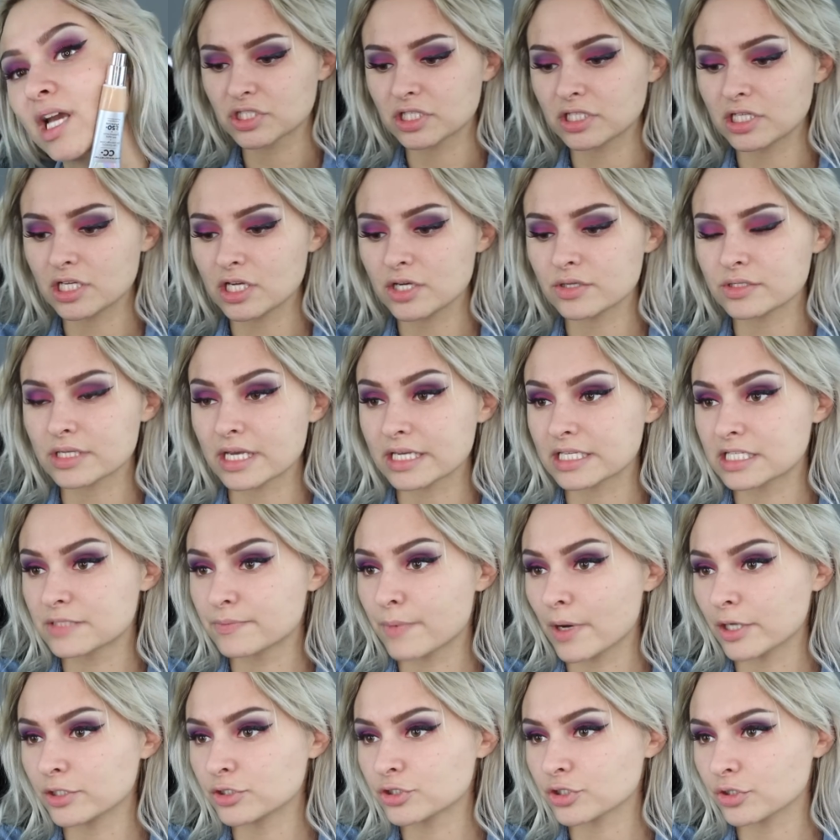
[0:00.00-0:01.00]
I'm gonna use a
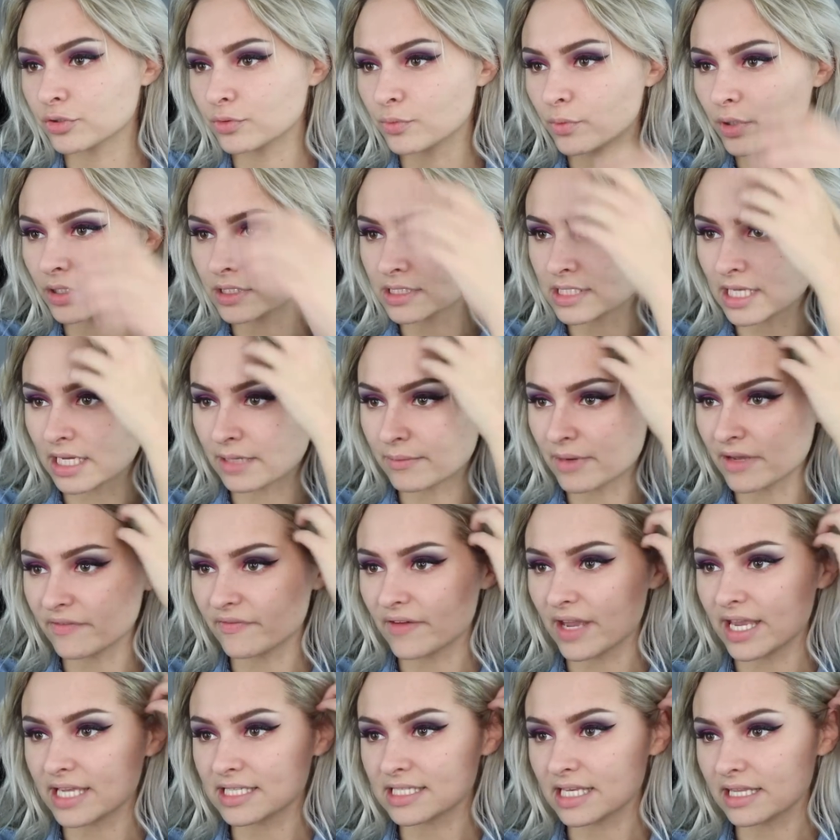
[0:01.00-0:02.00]
sponge on one side of my
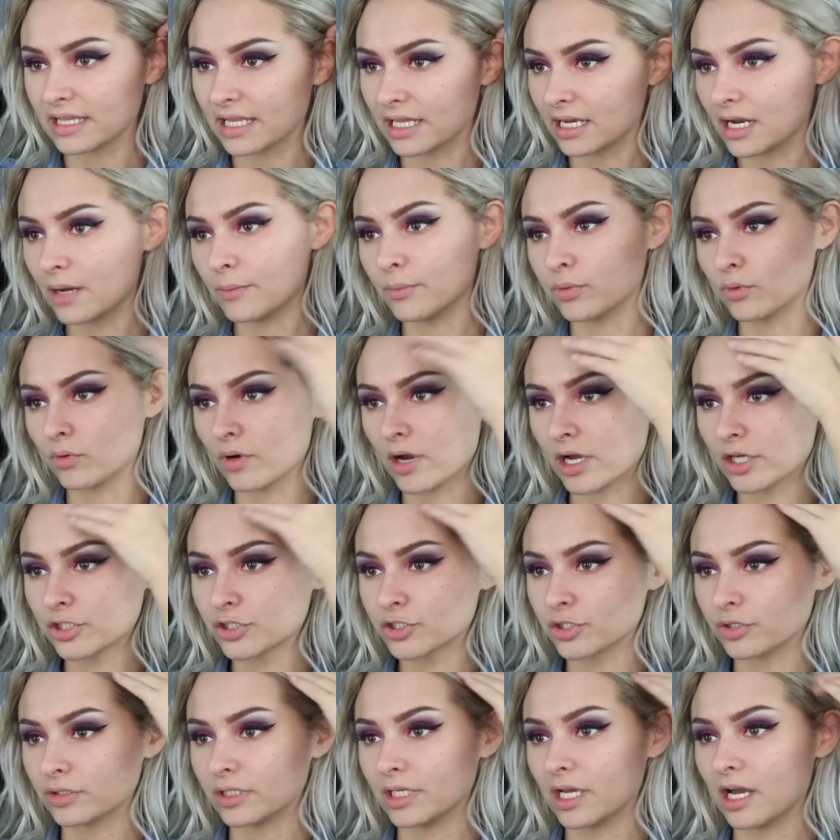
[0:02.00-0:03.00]
face and then a
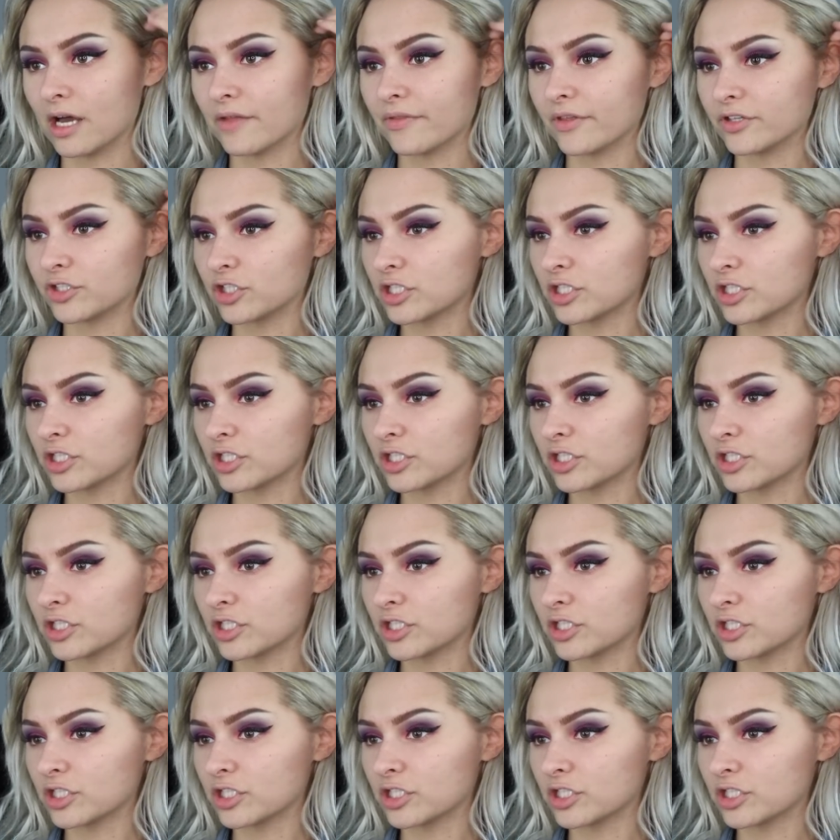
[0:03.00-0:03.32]
brush on the other,